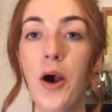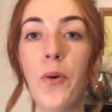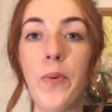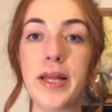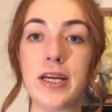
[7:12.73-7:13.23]

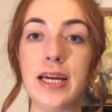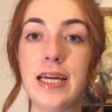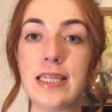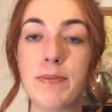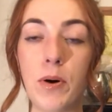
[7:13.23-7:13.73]
whether
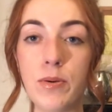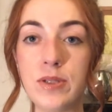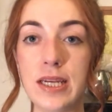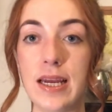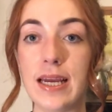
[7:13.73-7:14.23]
it's
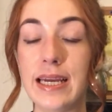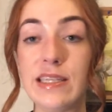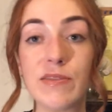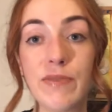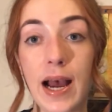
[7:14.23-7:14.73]
posting his
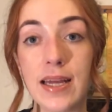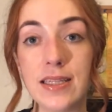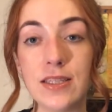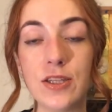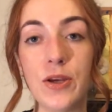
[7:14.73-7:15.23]

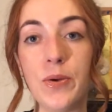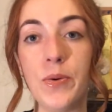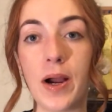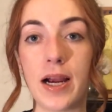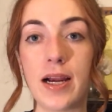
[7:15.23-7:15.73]
fans who
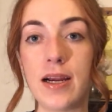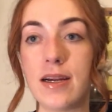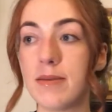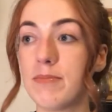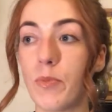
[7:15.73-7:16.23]

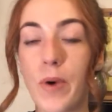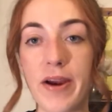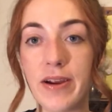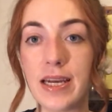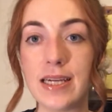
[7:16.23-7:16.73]
are
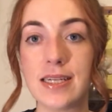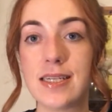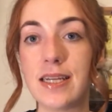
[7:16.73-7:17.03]
wearing it.